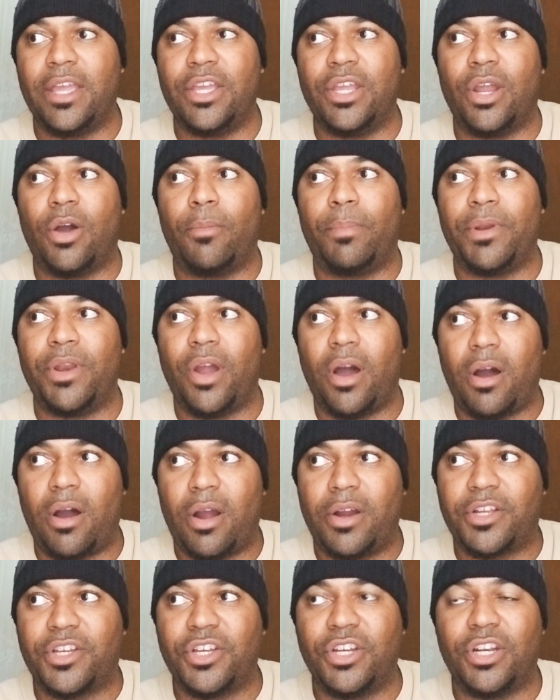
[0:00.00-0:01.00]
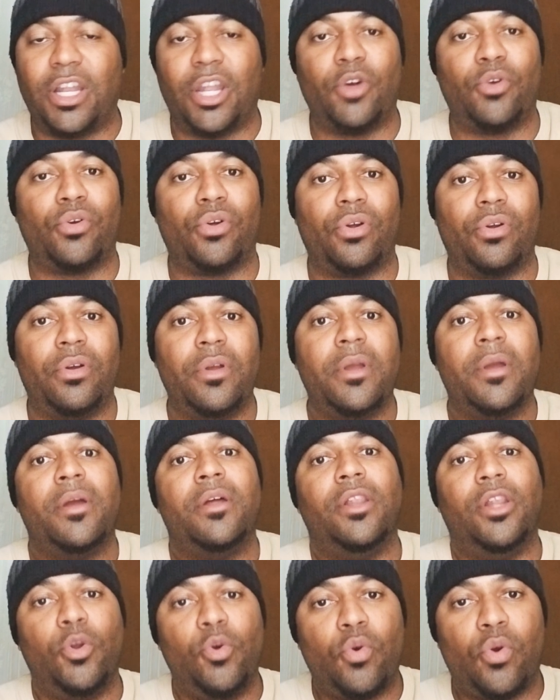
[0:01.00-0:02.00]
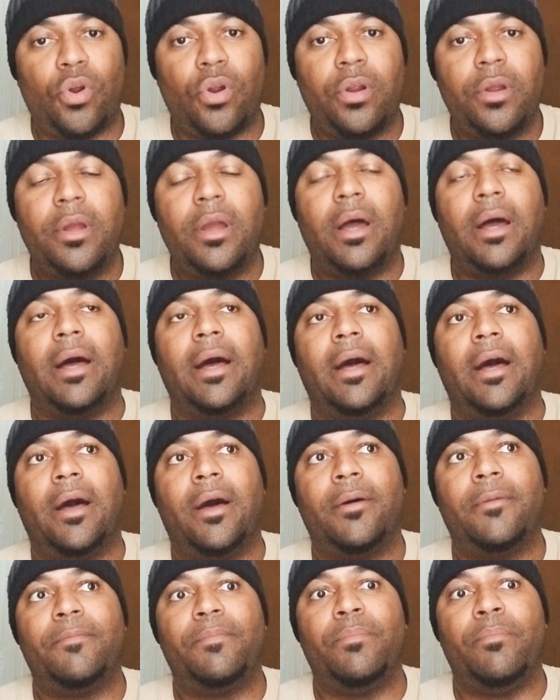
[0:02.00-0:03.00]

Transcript: You know, Bernard could lure lure uh,